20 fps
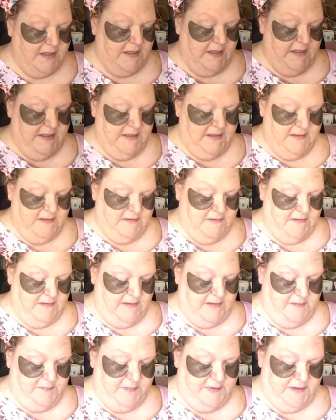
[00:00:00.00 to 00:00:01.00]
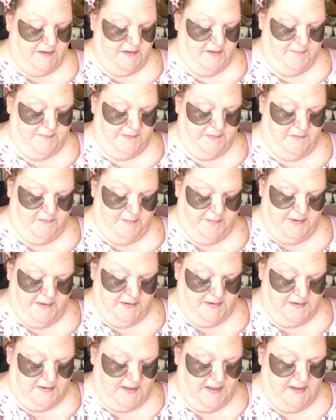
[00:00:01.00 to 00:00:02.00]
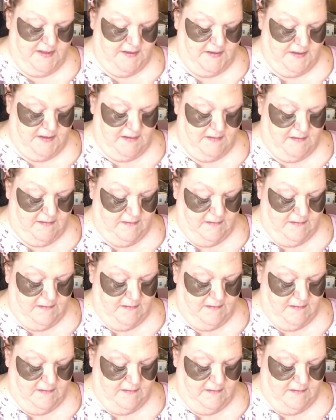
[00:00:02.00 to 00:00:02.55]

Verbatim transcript: and I'd pick up a little box of candy.